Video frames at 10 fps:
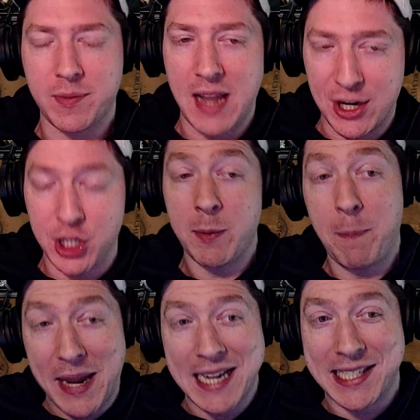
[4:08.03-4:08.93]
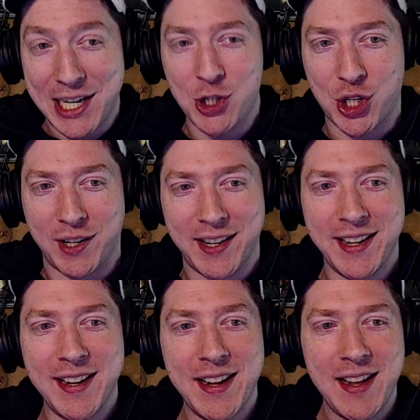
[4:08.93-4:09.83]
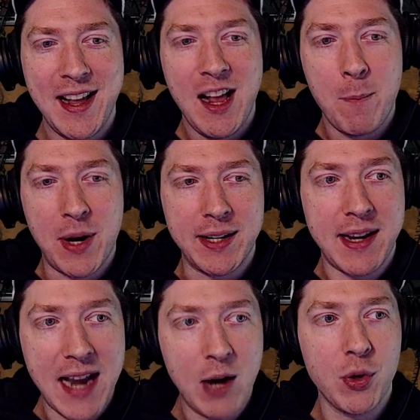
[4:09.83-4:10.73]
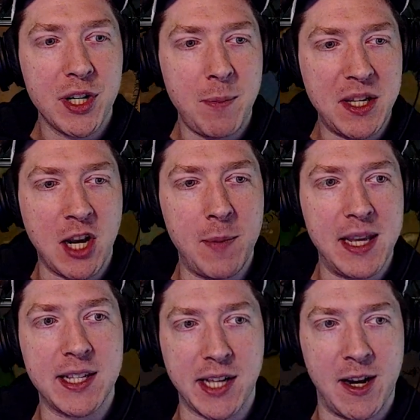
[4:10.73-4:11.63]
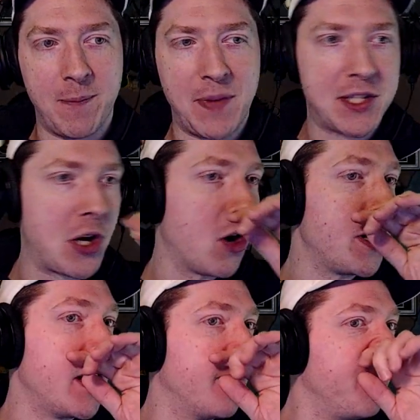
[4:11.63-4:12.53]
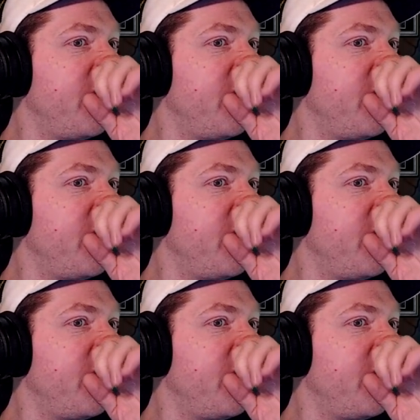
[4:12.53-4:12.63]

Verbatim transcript: I should have been paying attention, but now we're going to become his guardian.